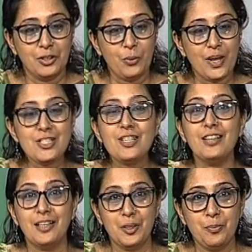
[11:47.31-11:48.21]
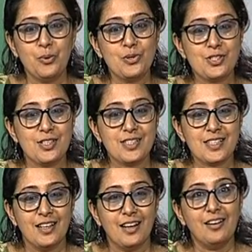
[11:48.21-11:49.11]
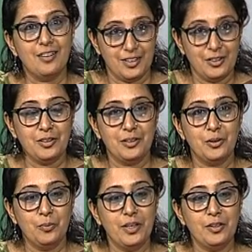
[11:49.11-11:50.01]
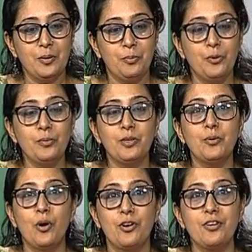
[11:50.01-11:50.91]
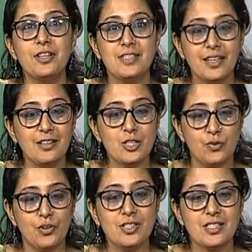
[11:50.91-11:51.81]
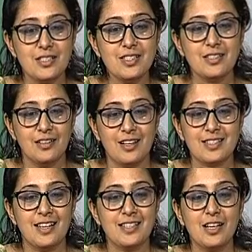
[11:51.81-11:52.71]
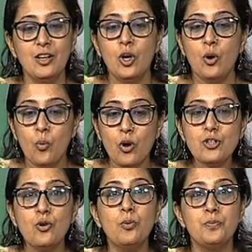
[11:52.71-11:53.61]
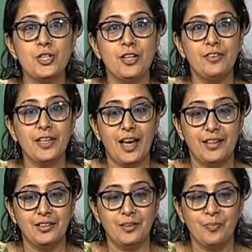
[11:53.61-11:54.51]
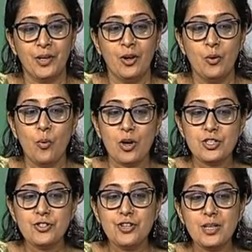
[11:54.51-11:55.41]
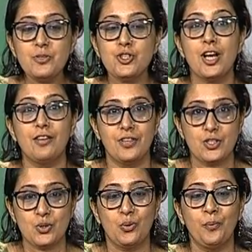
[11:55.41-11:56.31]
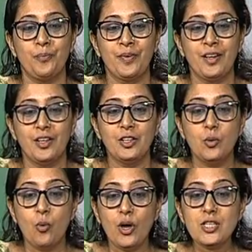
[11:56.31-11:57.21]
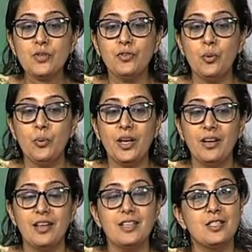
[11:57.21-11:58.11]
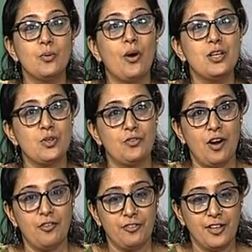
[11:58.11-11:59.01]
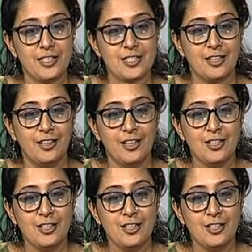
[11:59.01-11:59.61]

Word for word: the question that they pose is, uh, the, the, in the poem The Wandering Singers, for instance, the last lines are, What hope shall we gather? What dreams shall we sow? The voice of the wind is the voice of our fate.